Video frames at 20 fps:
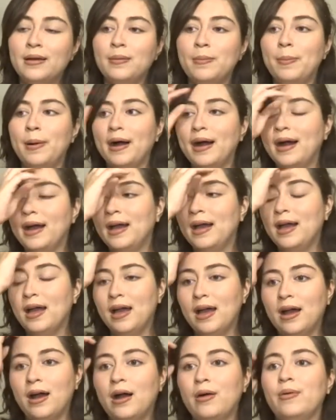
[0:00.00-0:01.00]
but
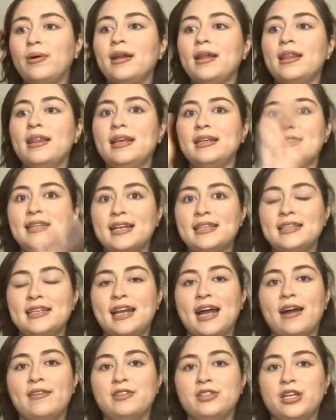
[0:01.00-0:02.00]
one of the things I did
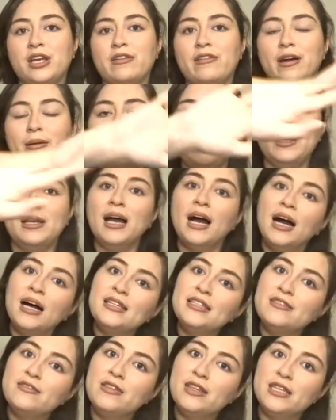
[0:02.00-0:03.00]
have to give up
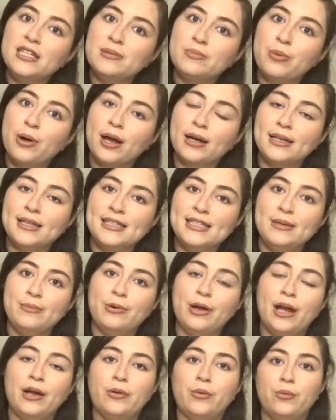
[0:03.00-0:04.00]
because this pregnancy
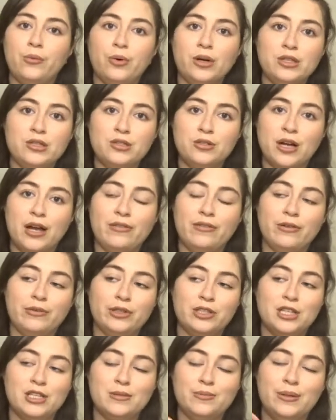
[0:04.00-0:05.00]
brain was driving,
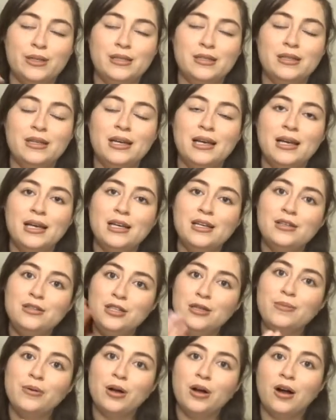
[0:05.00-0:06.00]
which has been
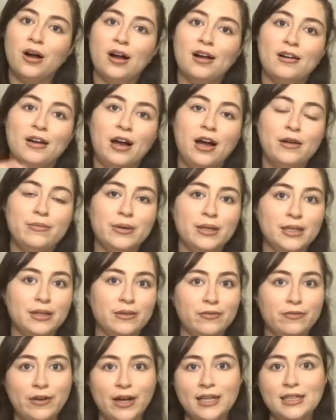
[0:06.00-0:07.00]
super hard. I've been
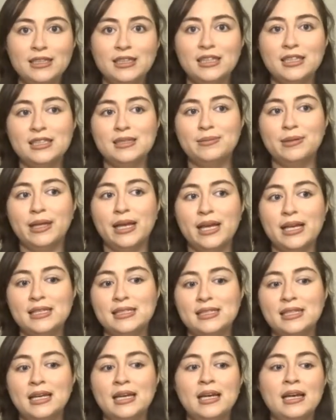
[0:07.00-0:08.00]
confined to this
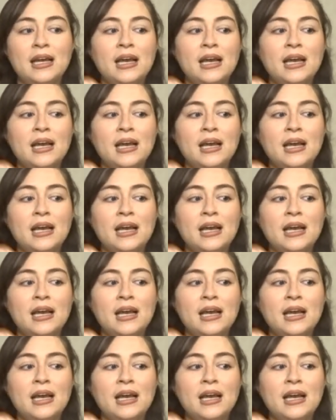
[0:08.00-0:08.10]
place,